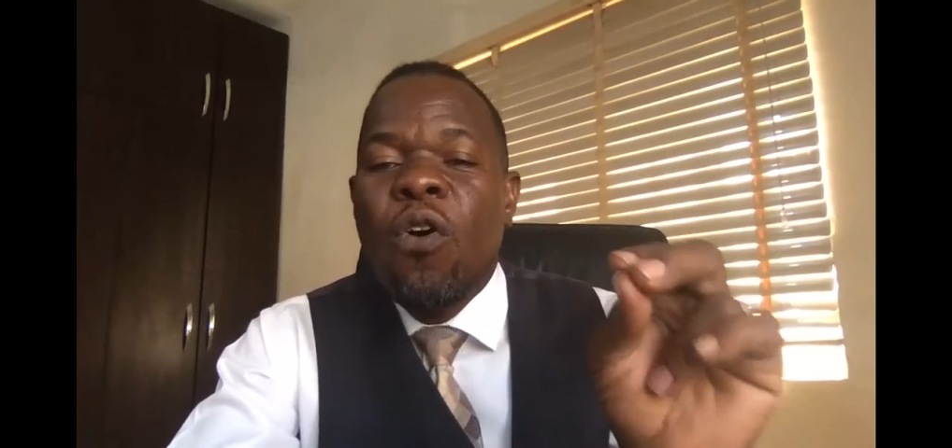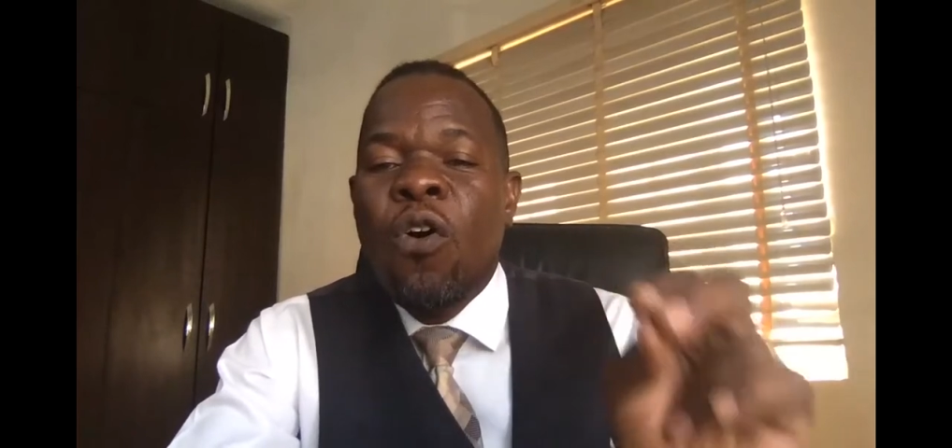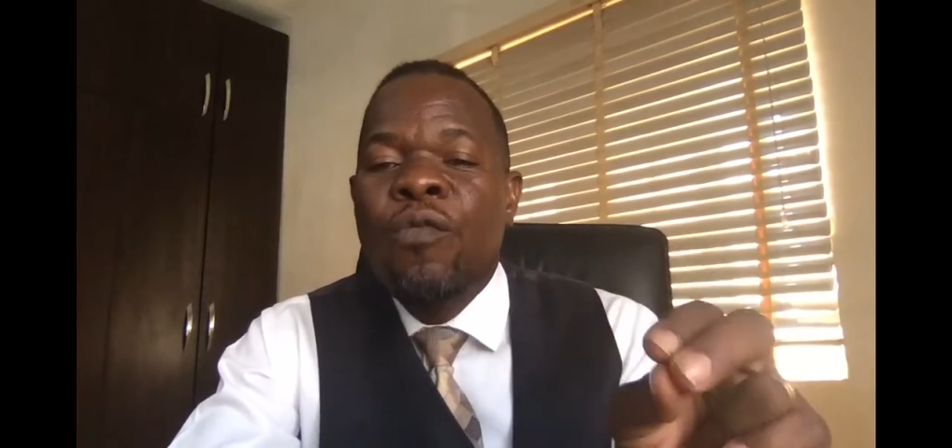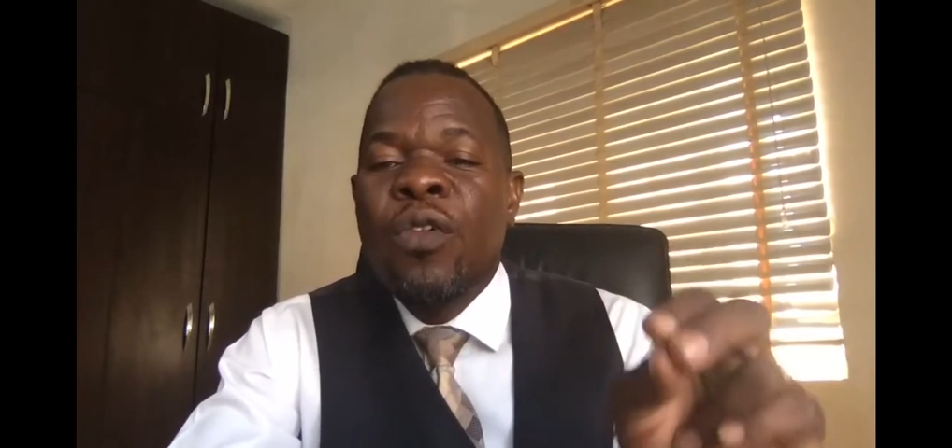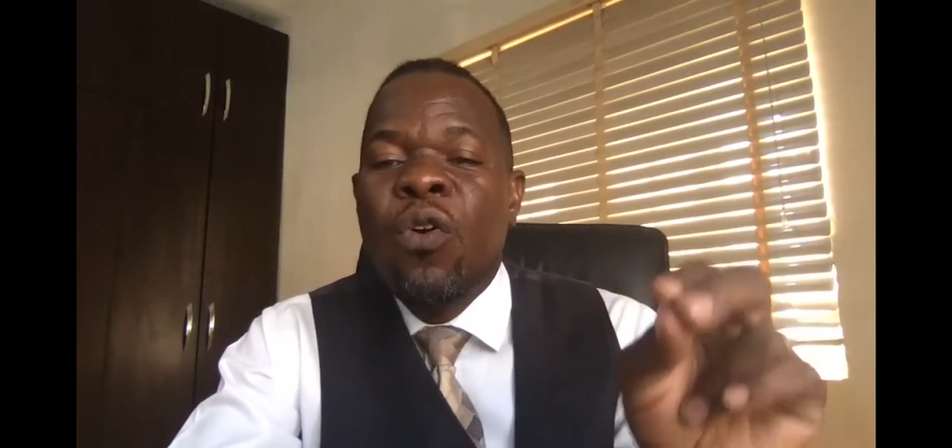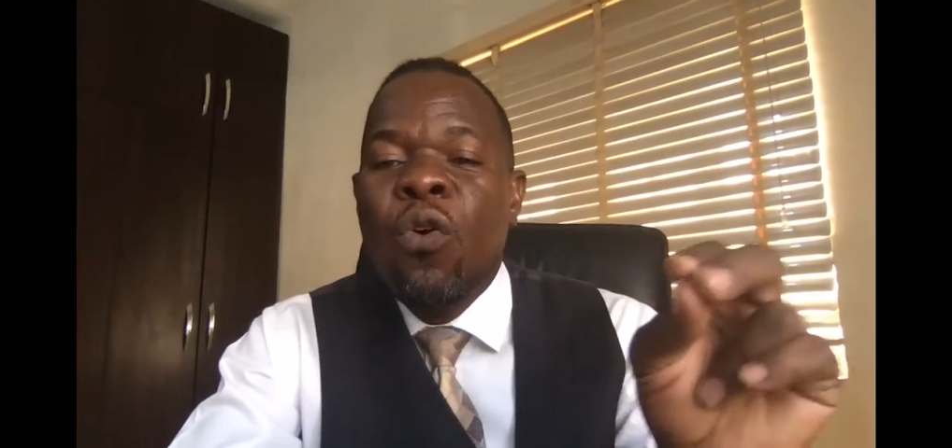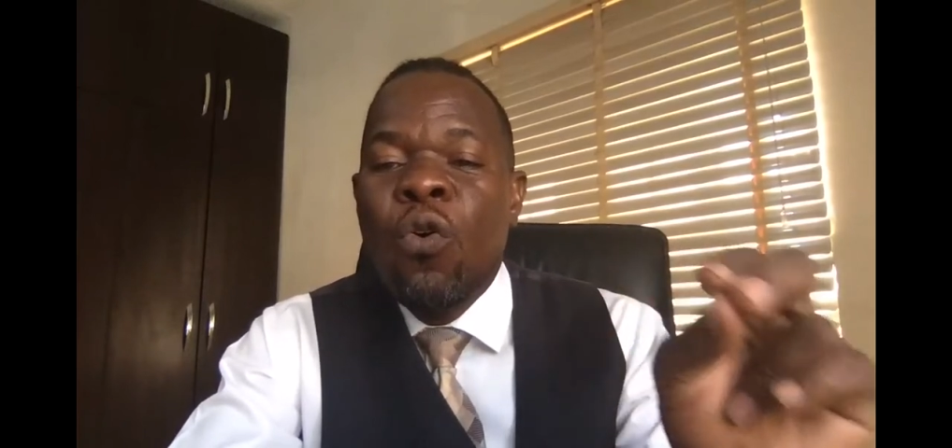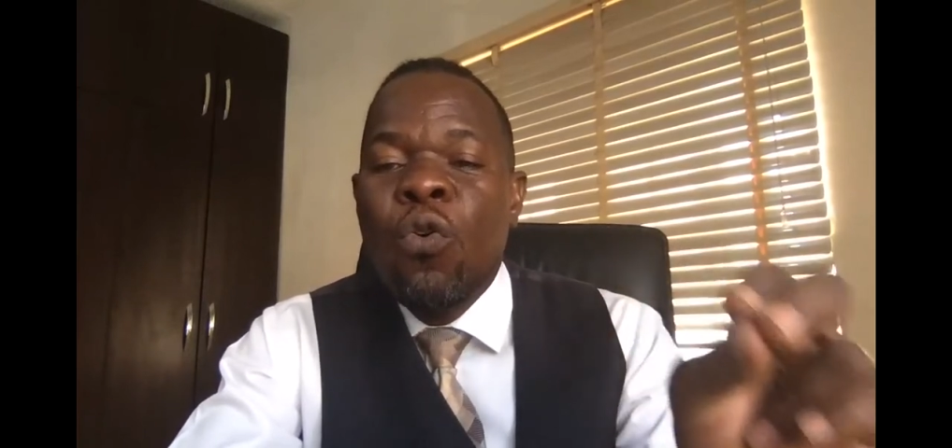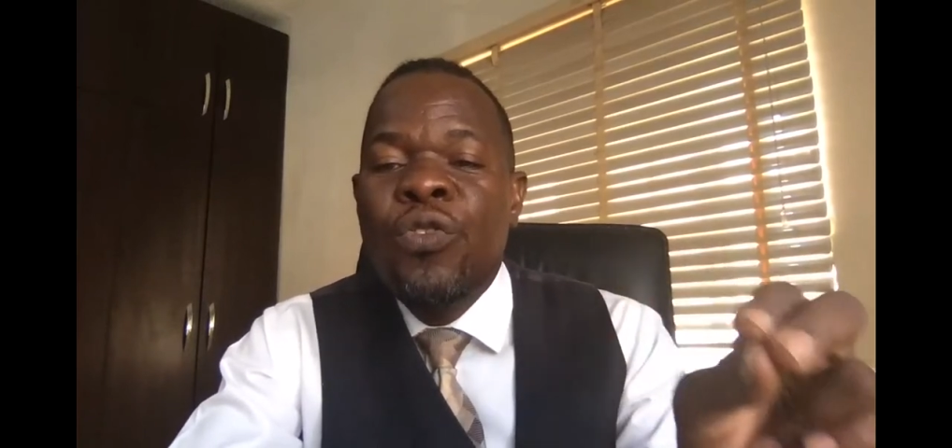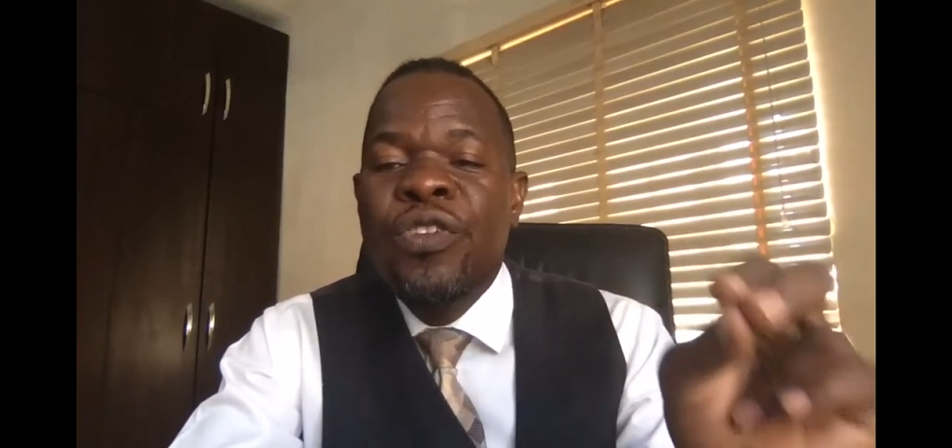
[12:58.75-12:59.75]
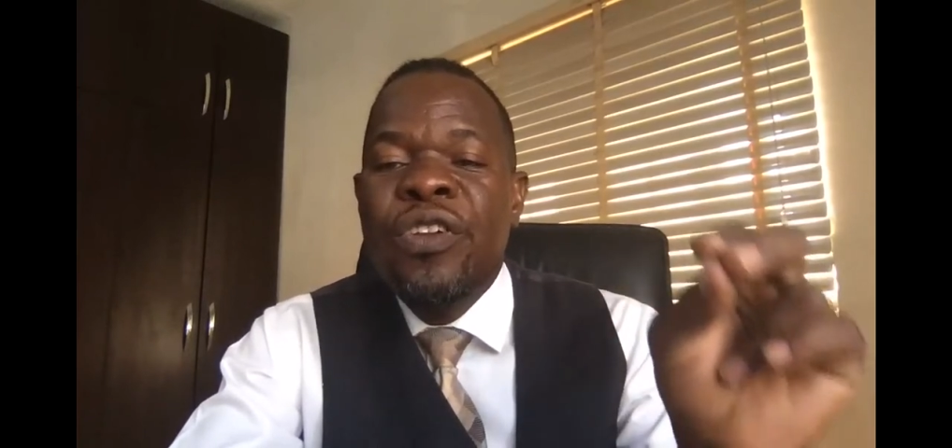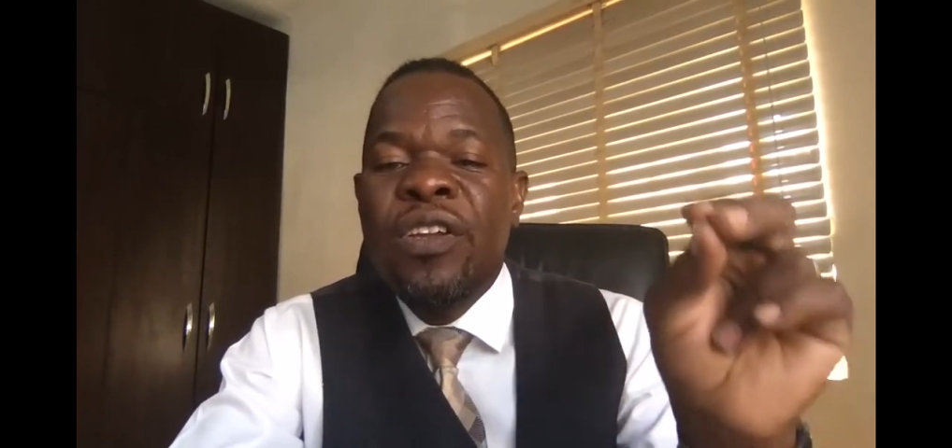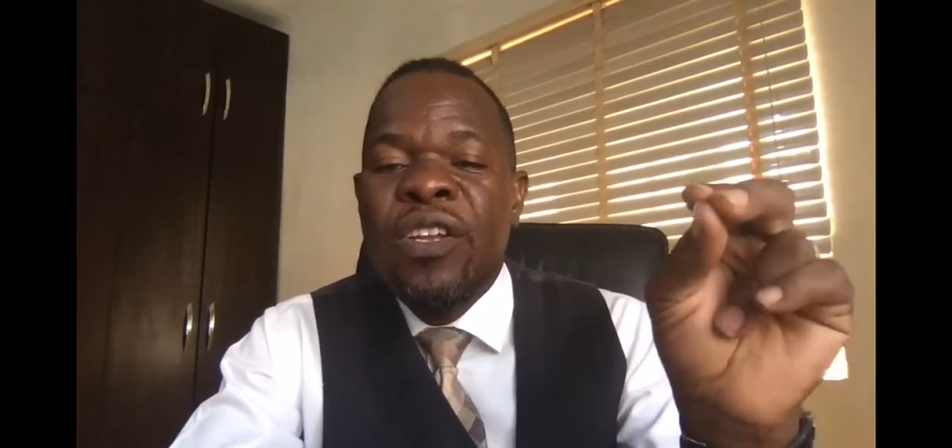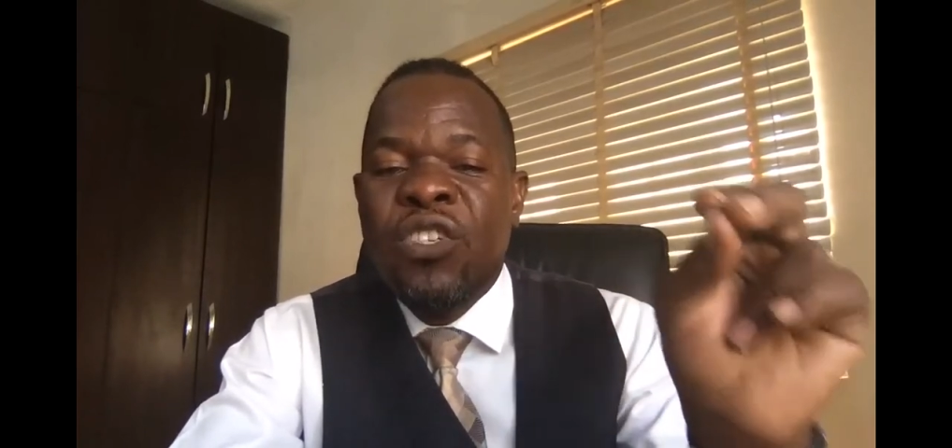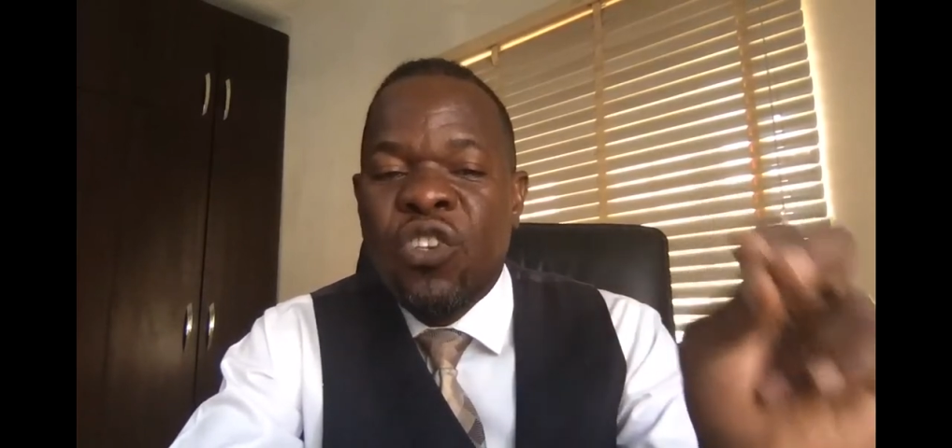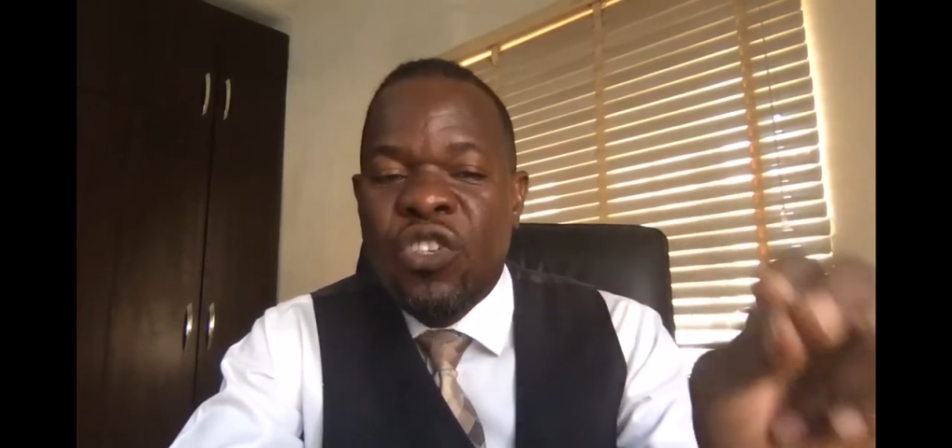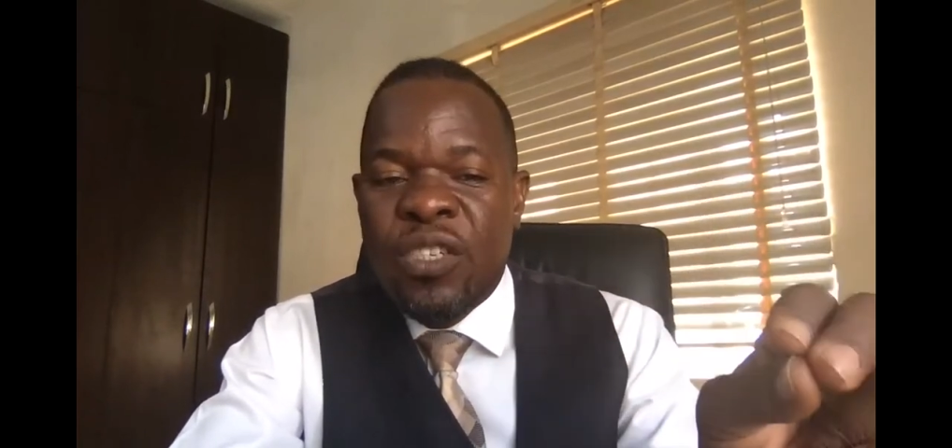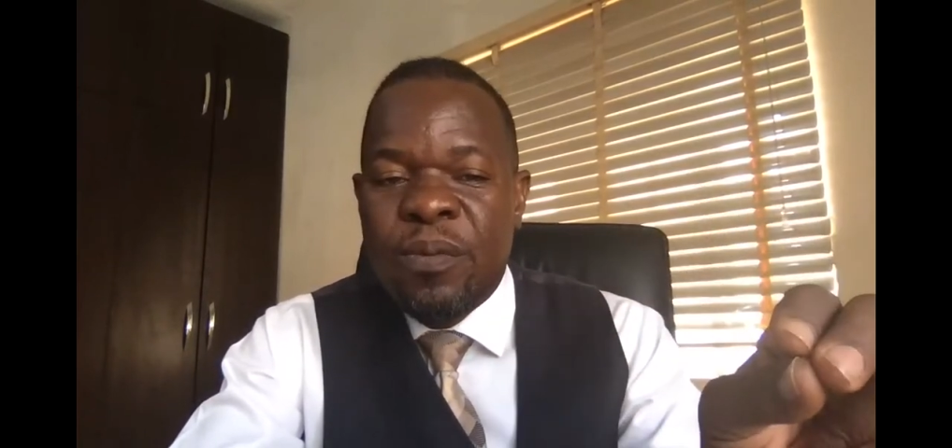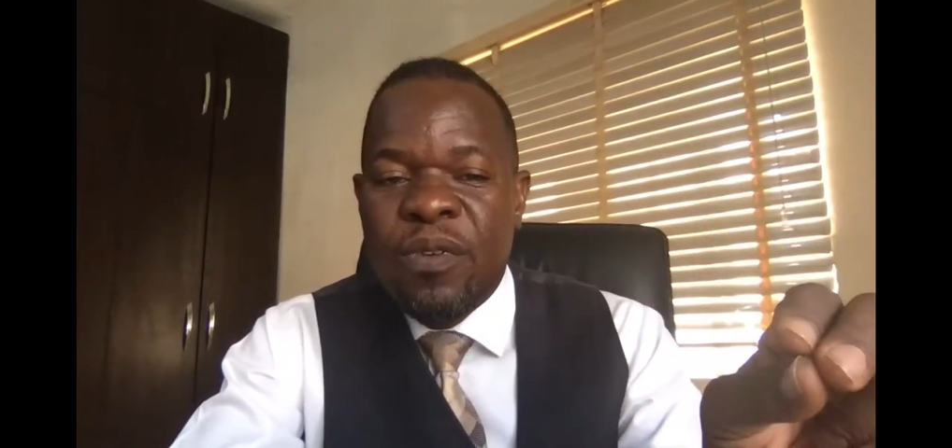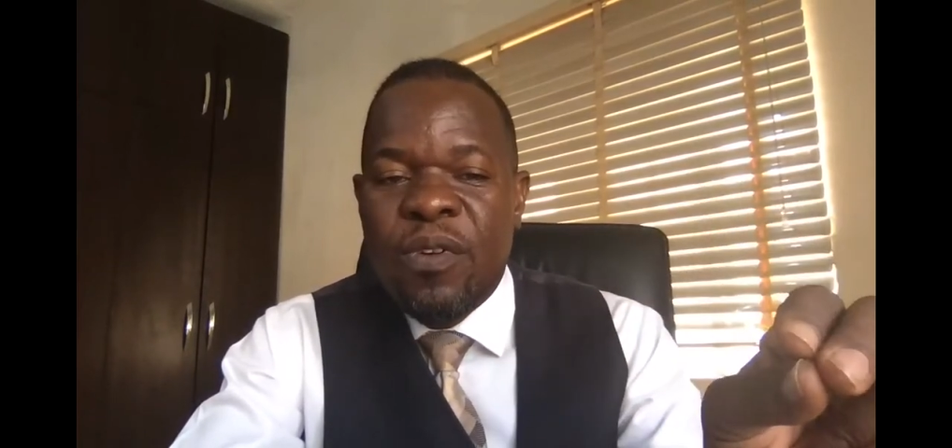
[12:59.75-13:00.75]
of the old relationship